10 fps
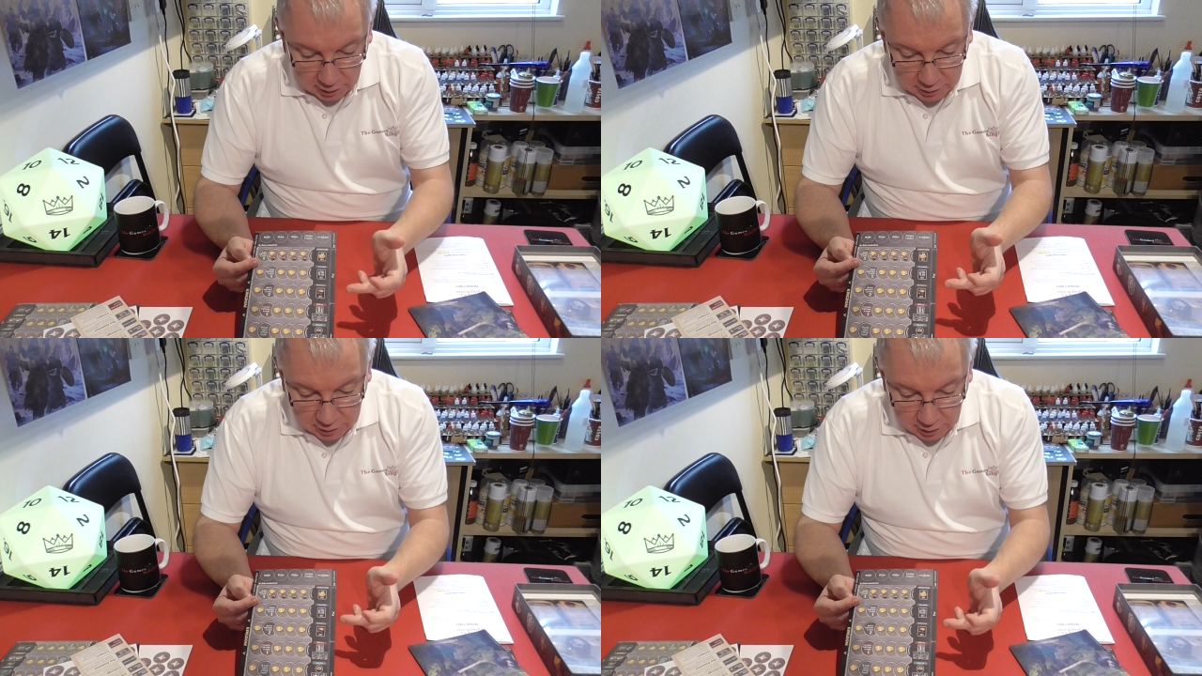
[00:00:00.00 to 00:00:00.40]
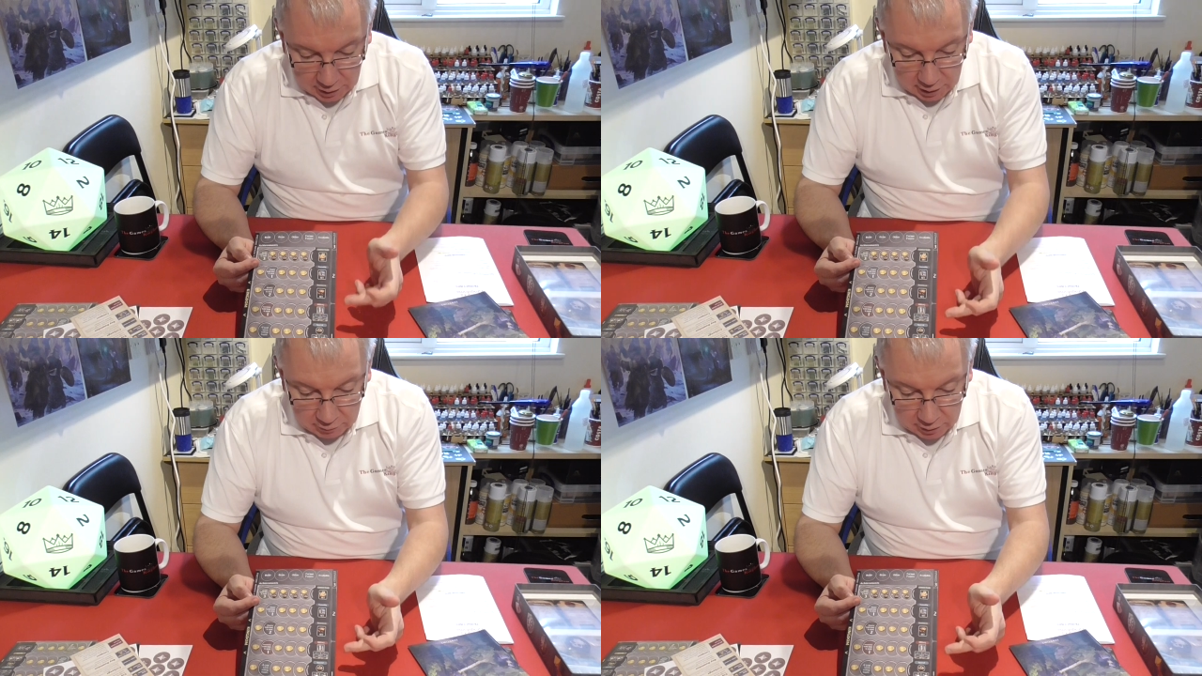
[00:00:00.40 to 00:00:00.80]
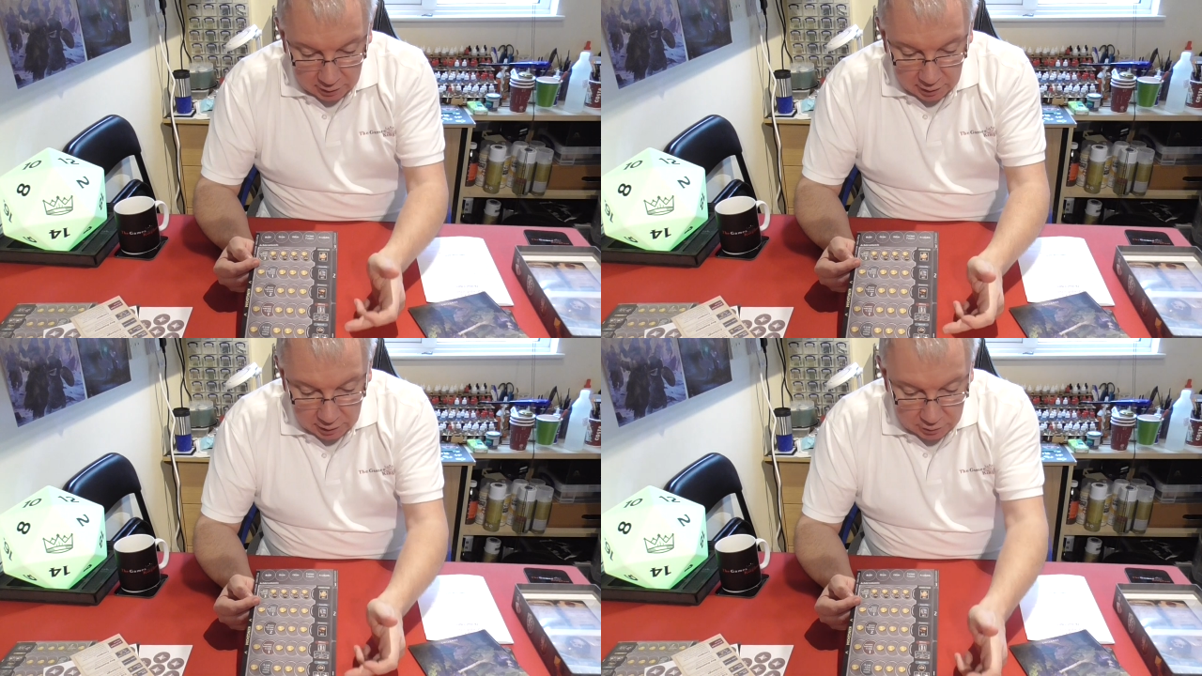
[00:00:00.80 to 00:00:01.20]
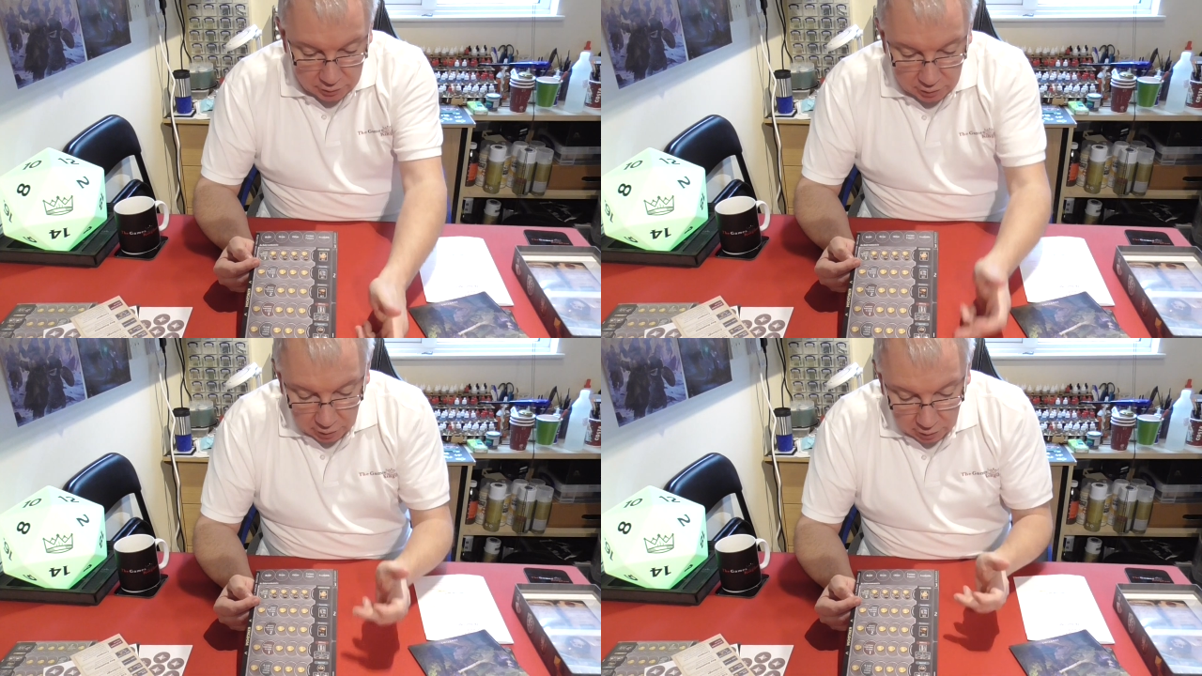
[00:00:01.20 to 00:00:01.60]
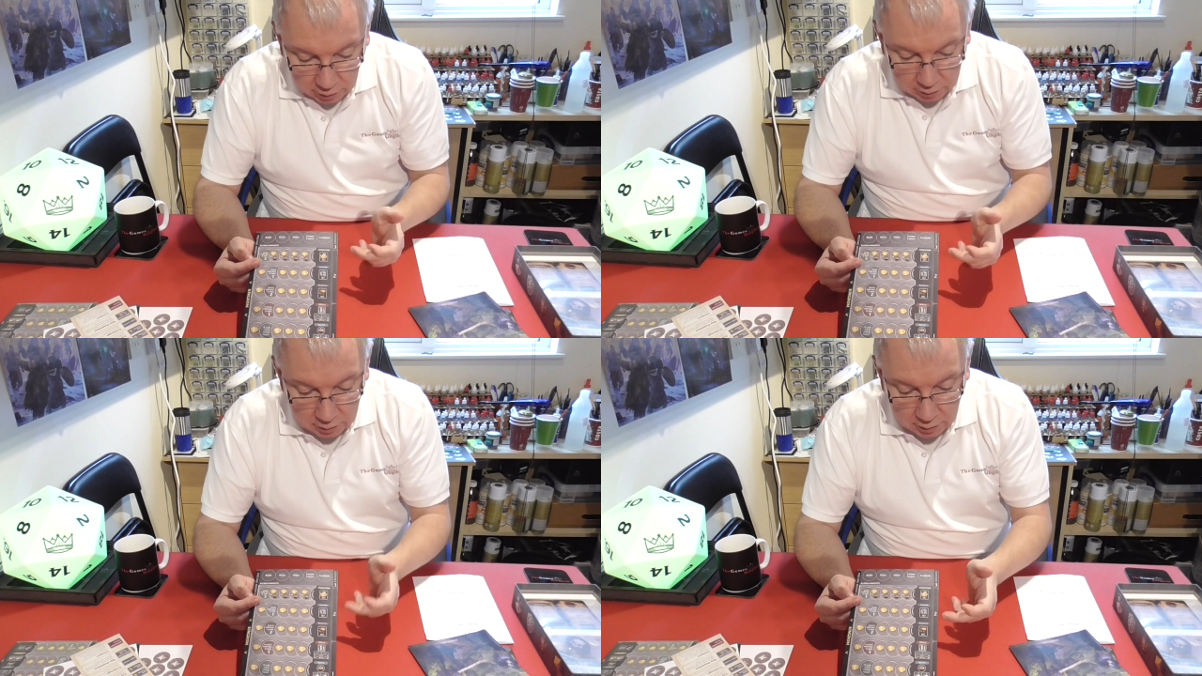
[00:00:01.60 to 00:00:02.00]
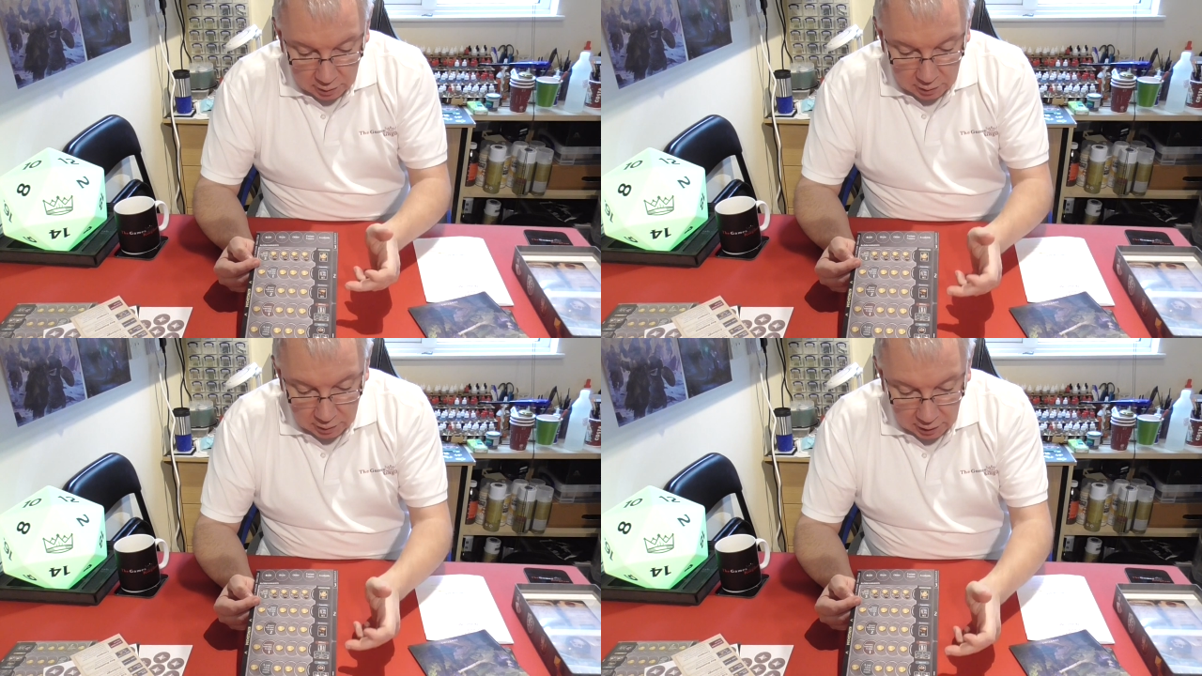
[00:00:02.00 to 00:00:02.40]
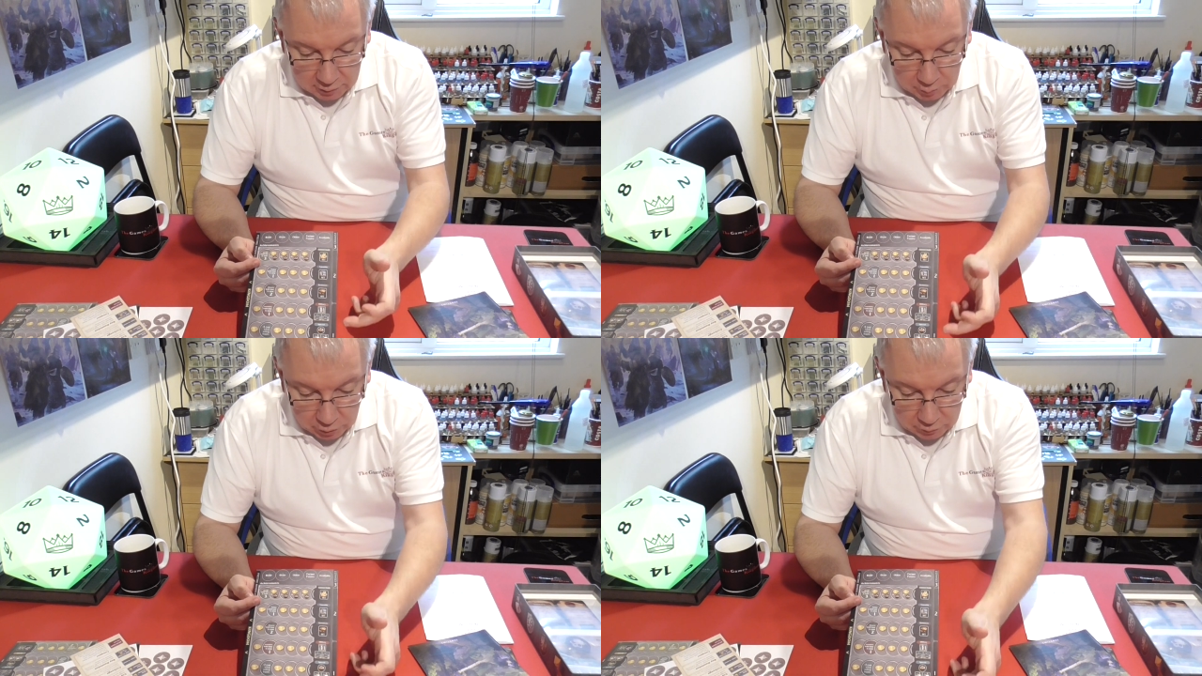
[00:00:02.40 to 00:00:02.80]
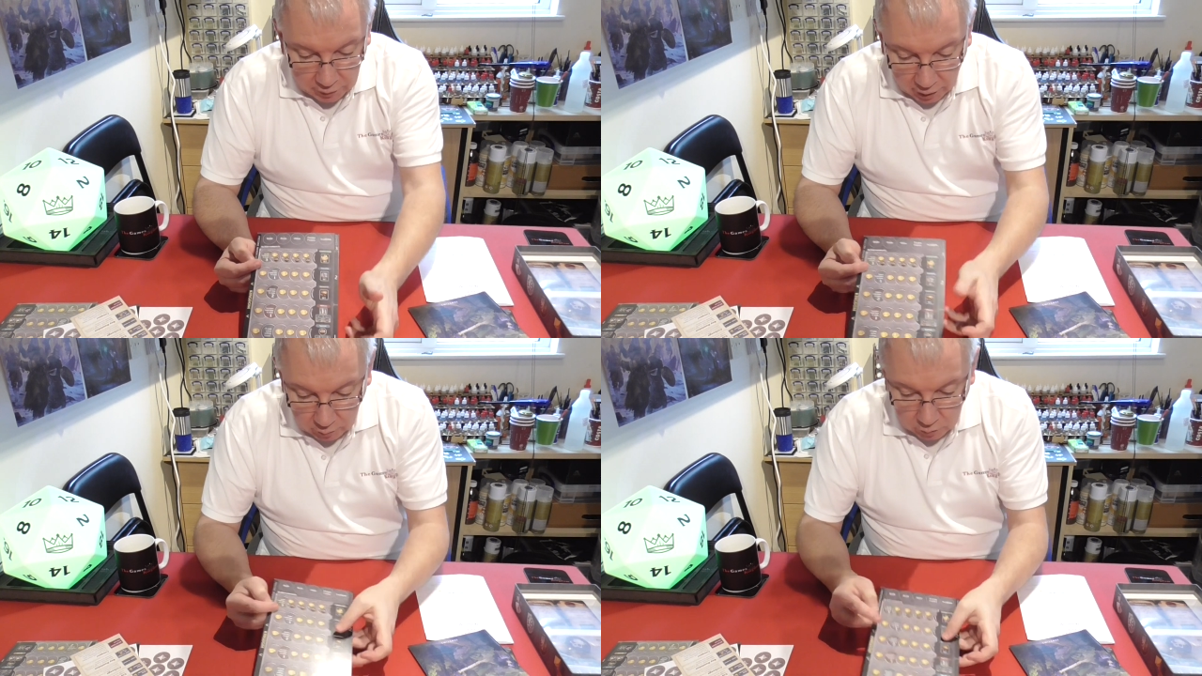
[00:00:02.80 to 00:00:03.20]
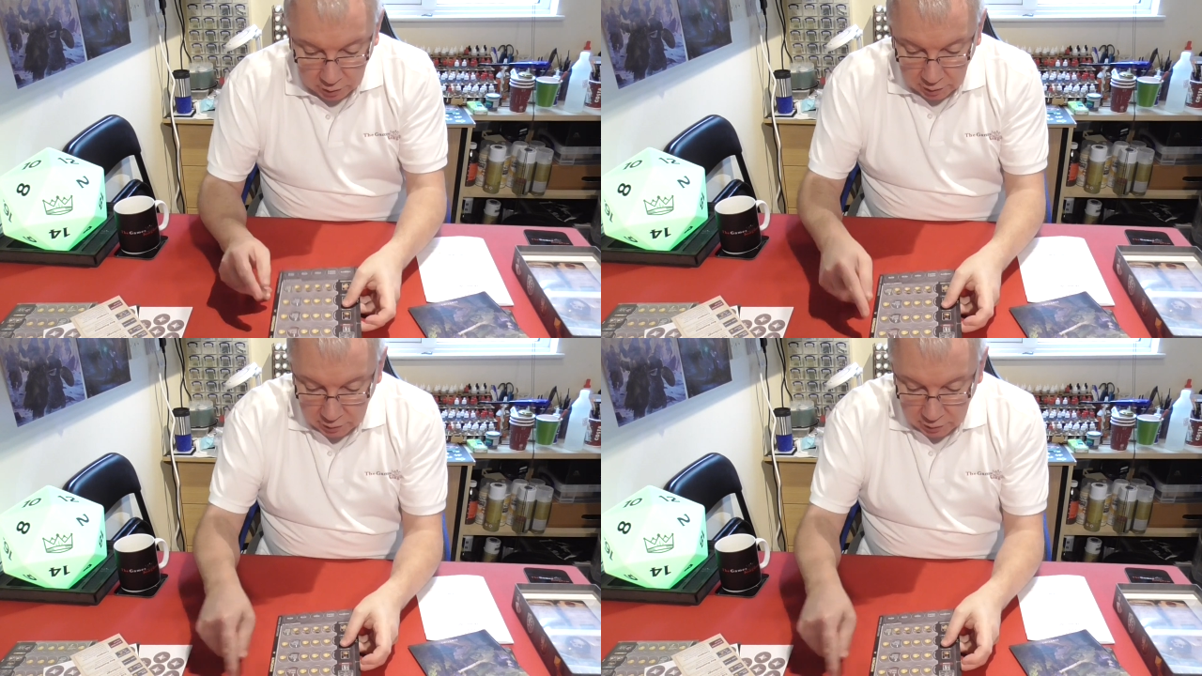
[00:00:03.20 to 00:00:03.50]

they sit here, and then each turn they move down 1